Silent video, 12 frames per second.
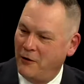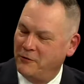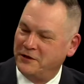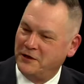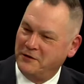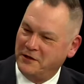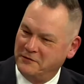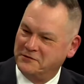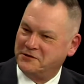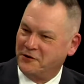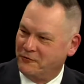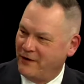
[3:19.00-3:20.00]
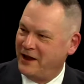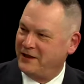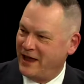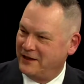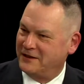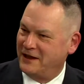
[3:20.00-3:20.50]
would you use your right
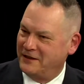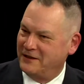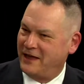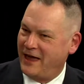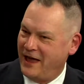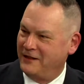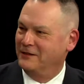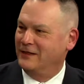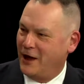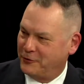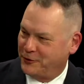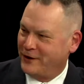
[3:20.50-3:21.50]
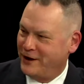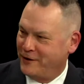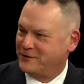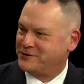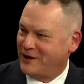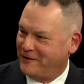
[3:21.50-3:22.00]
hand to indicate louder
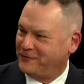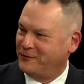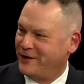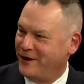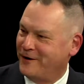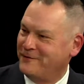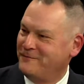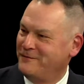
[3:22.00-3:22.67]
here, softer there?